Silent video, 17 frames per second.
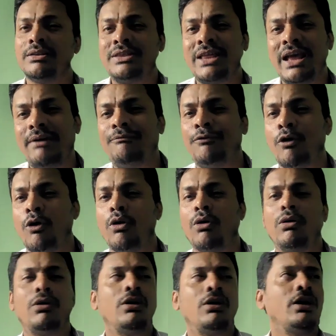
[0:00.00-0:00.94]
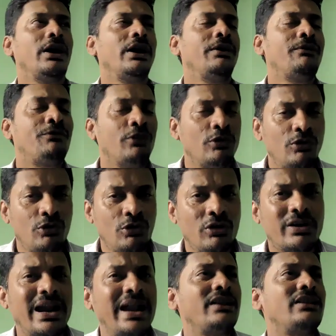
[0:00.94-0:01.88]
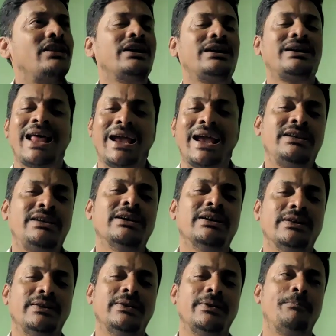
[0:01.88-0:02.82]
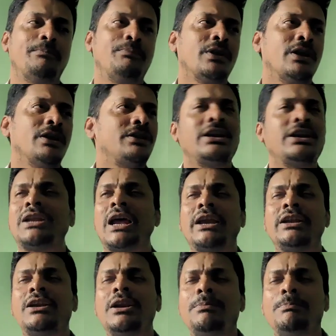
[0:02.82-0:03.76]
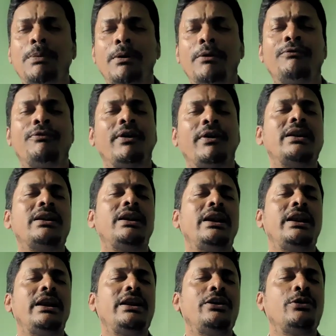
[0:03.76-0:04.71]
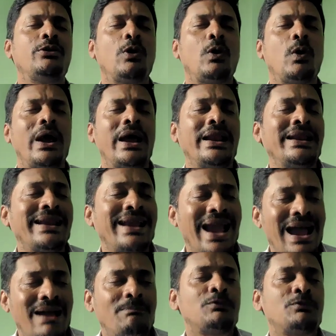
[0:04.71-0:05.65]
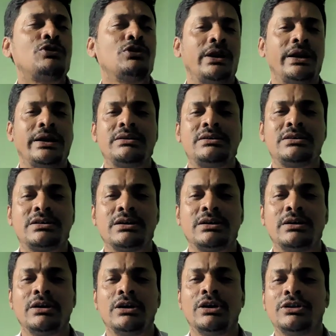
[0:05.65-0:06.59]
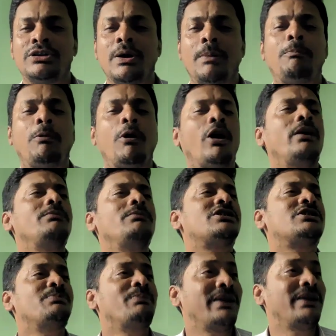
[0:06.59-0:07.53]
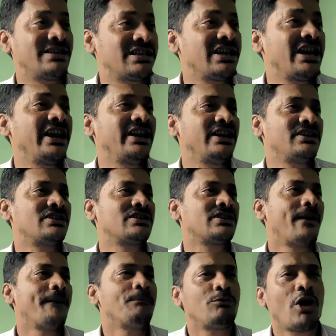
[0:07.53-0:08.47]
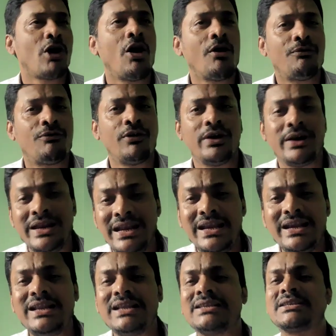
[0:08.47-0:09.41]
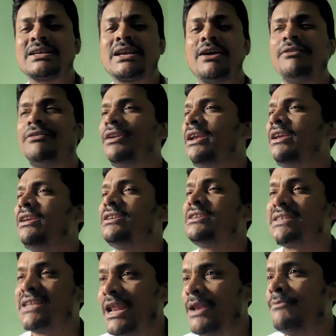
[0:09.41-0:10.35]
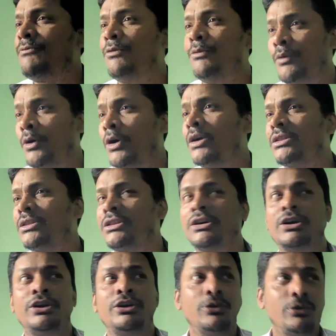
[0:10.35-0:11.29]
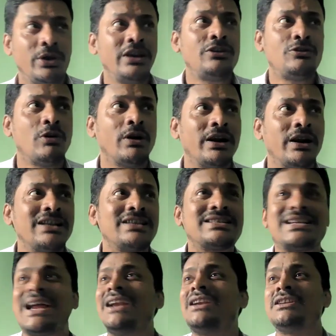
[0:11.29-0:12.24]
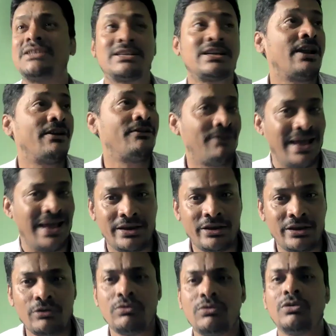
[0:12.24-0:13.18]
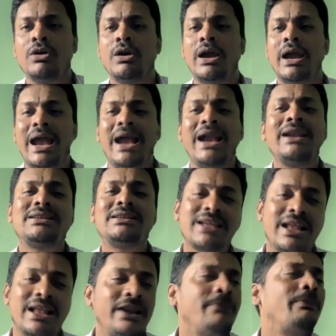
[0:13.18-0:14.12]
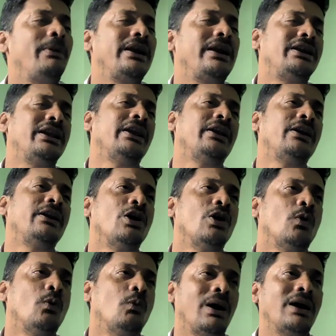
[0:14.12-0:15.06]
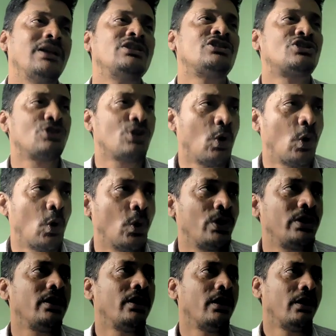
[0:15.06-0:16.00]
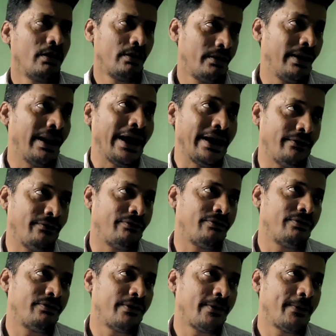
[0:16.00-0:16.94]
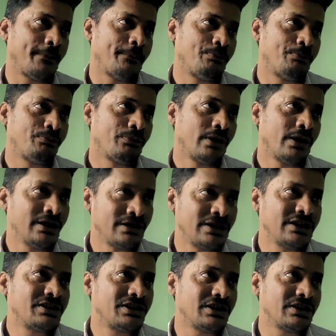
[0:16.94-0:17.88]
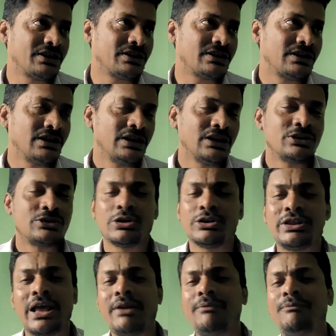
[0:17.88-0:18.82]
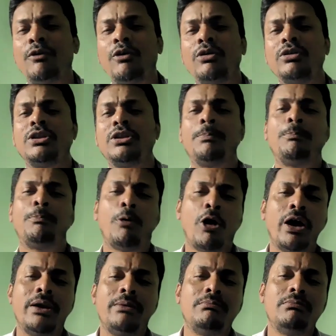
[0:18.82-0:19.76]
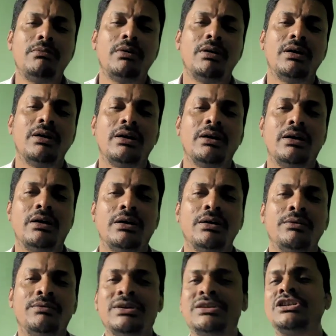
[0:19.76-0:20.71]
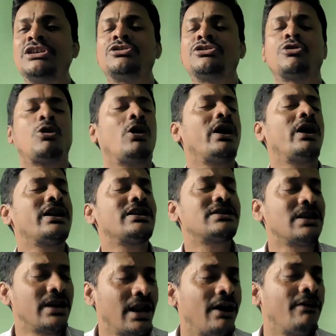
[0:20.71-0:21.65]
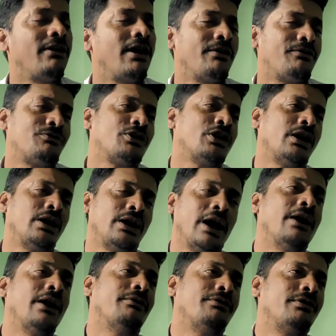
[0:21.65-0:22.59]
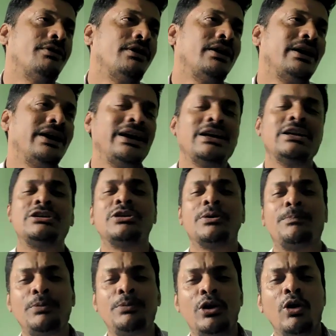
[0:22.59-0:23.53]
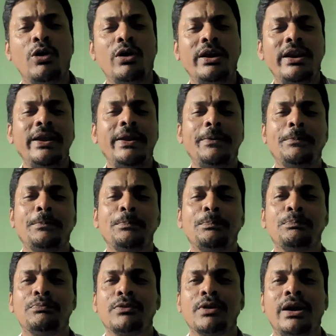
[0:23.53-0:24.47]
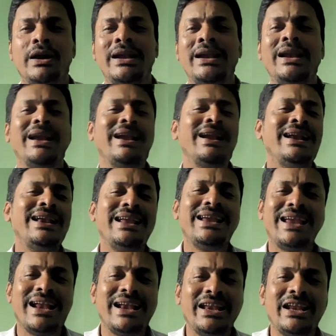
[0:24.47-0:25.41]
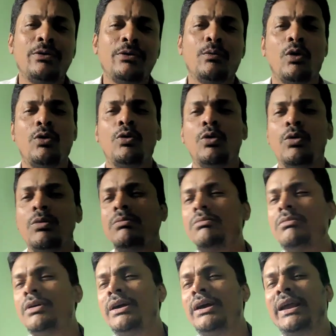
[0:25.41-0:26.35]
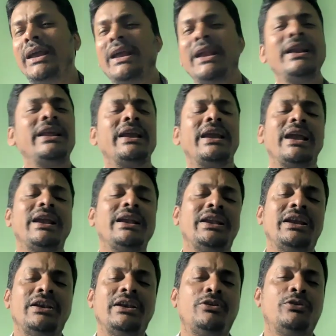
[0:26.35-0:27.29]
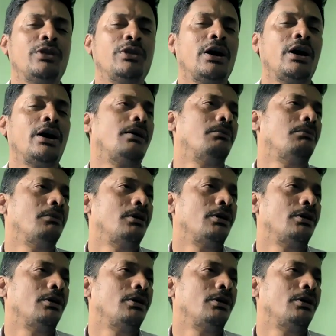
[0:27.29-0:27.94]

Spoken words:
Therefore, if you look at the title perfectly, encapsulates the poem's message of rediscovering self-worth. You need to understand self-value and celebrating one's own life, isn't it? So therefore, the poem, which is called as a love after love, is purely indicating indicating to the